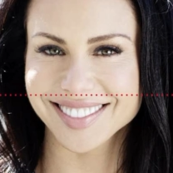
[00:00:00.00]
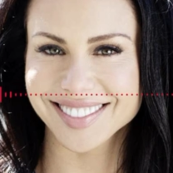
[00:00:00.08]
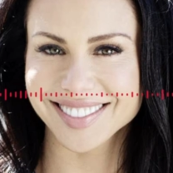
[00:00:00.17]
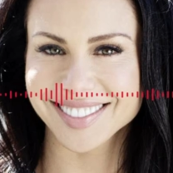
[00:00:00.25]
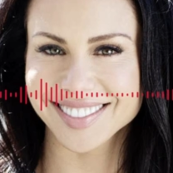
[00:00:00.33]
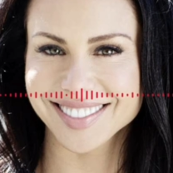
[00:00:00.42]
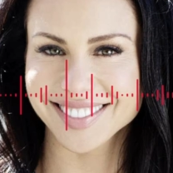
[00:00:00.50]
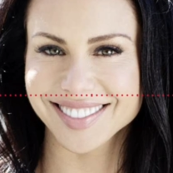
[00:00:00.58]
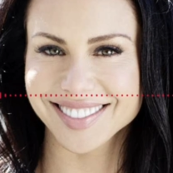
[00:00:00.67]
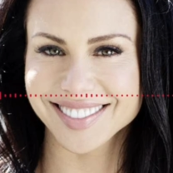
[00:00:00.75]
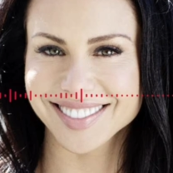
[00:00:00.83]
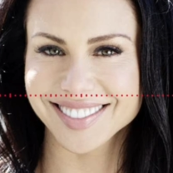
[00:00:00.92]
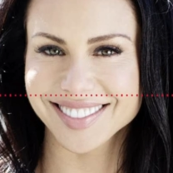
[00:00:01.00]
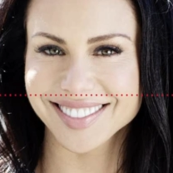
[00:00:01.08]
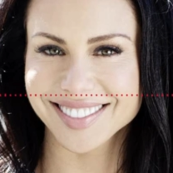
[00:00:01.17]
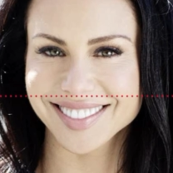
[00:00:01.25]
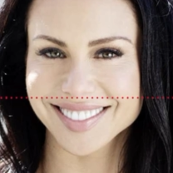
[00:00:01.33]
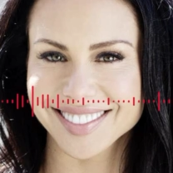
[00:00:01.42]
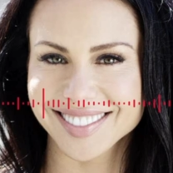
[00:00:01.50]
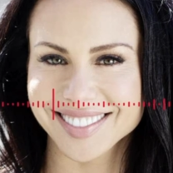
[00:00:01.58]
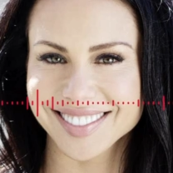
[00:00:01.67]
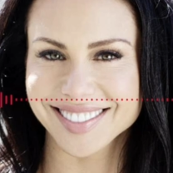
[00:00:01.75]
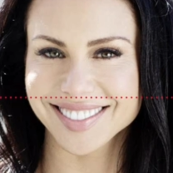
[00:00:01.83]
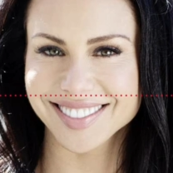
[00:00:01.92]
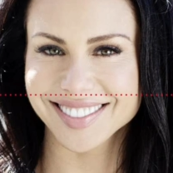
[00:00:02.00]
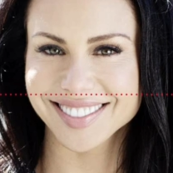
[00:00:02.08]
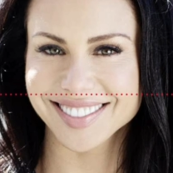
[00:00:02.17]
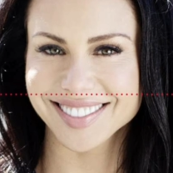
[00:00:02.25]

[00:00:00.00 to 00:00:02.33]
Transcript: Yeah. I have to believe that